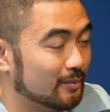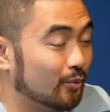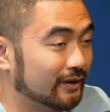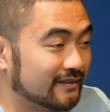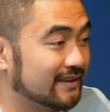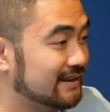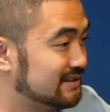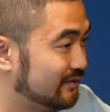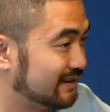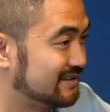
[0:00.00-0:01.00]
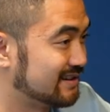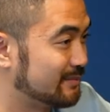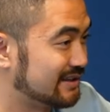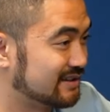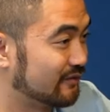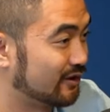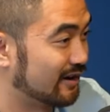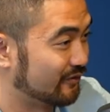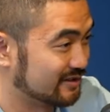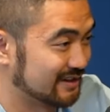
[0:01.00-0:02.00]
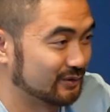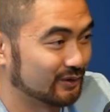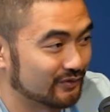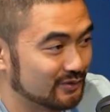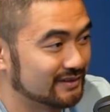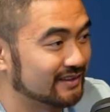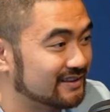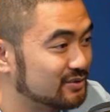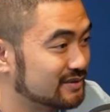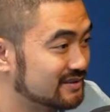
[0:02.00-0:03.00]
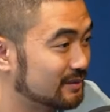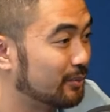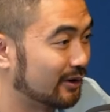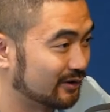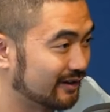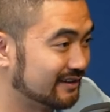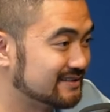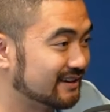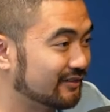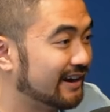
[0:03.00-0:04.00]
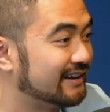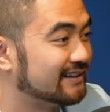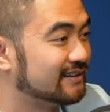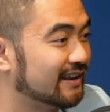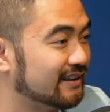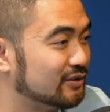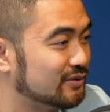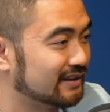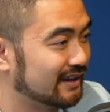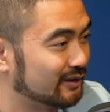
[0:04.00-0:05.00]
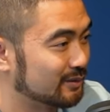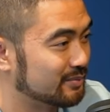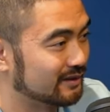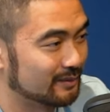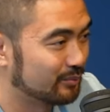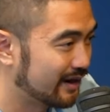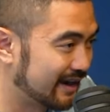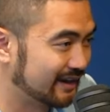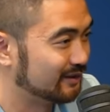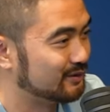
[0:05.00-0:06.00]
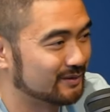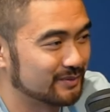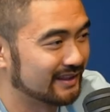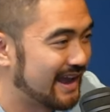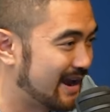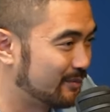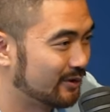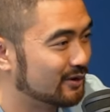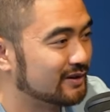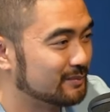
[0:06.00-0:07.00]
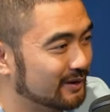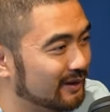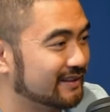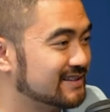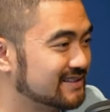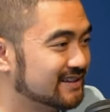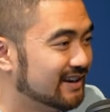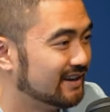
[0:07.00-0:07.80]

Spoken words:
one of the activities at Best Ever Conference, I don't know if you did this, was the partner hunting, right? And you can either be the brain, you could be the hammer, you could be all this,